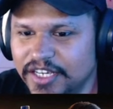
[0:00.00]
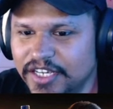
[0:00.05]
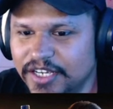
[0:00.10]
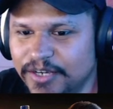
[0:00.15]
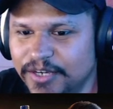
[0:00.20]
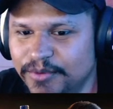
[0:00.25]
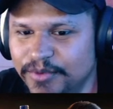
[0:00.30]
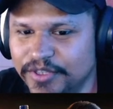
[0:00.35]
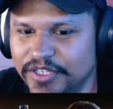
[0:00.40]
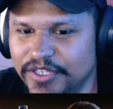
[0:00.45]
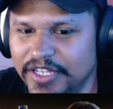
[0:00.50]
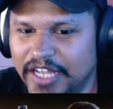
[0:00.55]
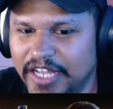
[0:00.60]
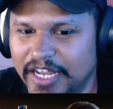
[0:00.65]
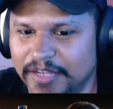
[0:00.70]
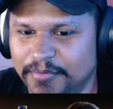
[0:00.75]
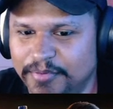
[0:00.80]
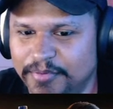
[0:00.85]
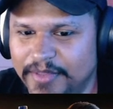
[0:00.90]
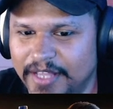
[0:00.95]
when you're like
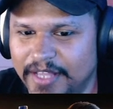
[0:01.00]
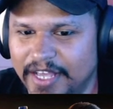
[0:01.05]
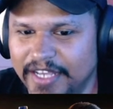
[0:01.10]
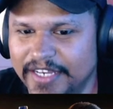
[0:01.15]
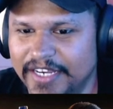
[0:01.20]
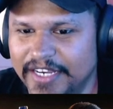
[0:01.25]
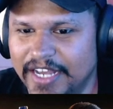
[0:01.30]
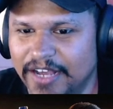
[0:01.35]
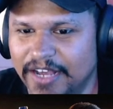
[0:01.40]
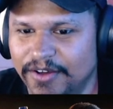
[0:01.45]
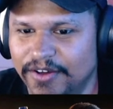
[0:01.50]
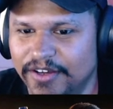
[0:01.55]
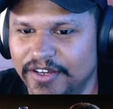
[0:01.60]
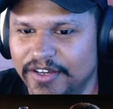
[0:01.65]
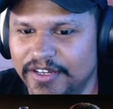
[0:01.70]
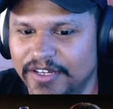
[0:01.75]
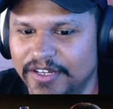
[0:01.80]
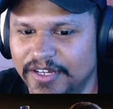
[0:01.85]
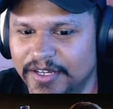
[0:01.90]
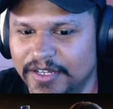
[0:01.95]
plotting out
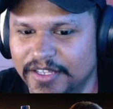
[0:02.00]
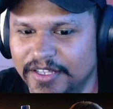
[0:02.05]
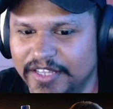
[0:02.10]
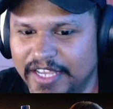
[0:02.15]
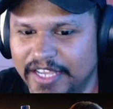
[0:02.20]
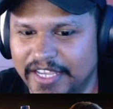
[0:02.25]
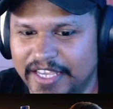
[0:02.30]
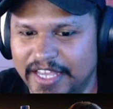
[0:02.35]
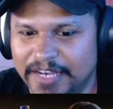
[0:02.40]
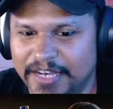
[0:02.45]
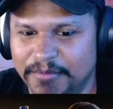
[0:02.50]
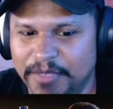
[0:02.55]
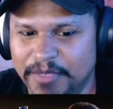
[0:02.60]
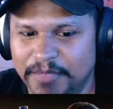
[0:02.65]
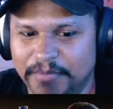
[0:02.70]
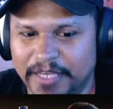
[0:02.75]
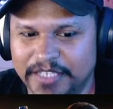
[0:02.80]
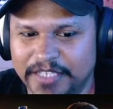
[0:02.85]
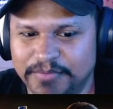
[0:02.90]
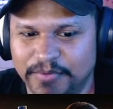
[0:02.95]
uh, uh like enemy
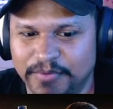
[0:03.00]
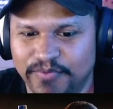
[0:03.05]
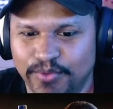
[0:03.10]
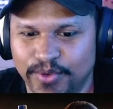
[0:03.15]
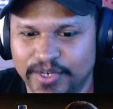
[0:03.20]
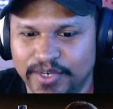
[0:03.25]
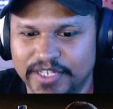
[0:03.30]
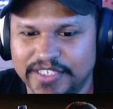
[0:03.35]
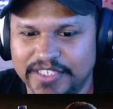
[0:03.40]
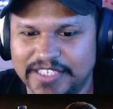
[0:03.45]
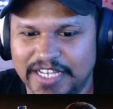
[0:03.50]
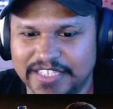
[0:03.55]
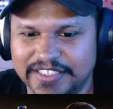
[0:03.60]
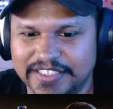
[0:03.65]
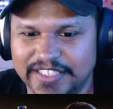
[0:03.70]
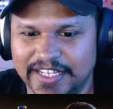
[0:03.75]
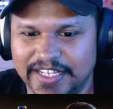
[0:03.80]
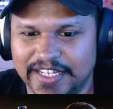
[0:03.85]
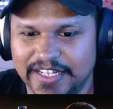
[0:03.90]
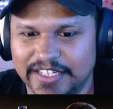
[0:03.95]
base before an
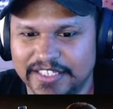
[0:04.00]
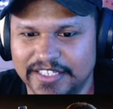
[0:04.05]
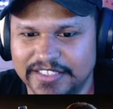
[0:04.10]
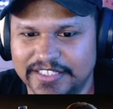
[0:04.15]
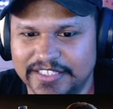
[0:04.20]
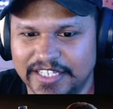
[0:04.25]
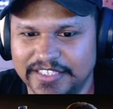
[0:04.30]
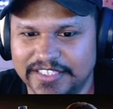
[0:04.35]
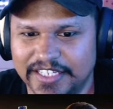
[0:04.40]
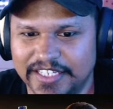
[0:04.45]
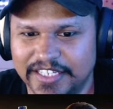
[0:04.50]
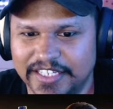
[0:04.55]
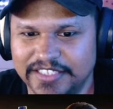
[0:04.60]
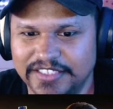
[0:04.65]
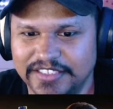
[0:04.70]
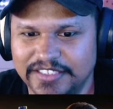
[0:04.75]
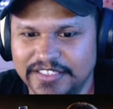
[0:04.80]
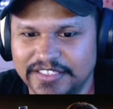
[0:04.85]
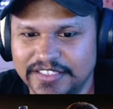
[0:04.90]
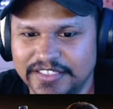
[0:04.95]
assassi uh,
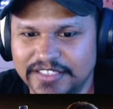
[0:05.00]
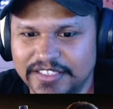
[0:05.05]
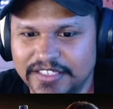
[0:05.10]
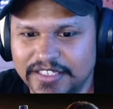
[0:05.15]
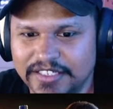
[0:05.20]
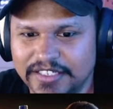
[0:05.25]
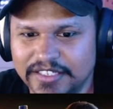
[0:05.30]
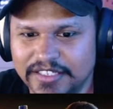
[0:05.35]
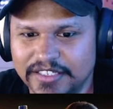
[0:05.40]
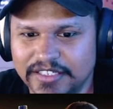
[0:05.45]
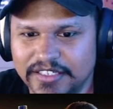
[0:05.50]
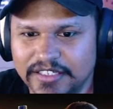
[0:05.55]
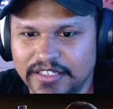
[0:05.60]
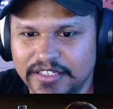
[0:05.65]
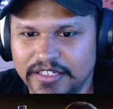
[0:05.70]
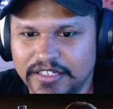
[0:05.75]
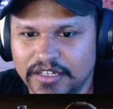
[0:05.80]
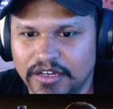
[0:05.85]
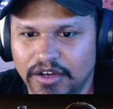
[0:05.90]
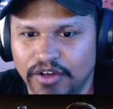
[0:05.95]
assassination.
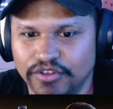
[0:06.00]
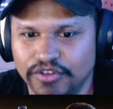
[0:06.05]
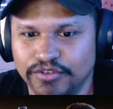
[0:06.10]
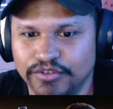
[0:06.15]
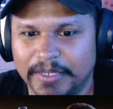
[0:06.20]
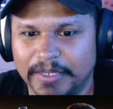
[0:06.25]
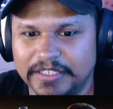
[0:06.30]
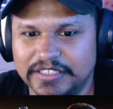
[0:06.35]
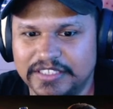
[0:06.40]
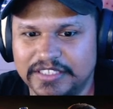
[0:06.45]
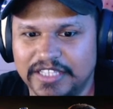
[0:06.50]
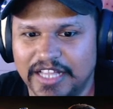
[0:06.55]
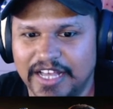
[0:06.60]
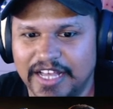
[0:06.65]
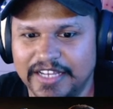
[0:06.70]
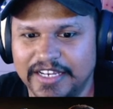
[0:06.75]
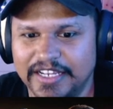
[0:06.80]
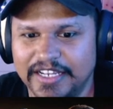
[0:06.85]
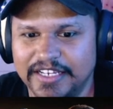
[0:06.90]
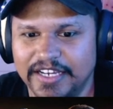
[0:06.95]
Oh, you about to
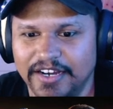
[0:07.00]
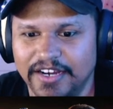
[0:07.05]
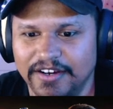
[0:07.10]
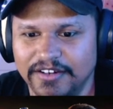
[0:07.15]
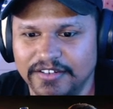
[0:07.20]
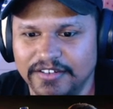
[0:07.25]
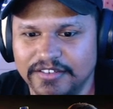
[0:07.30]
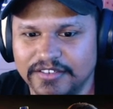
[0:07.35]
slide in there?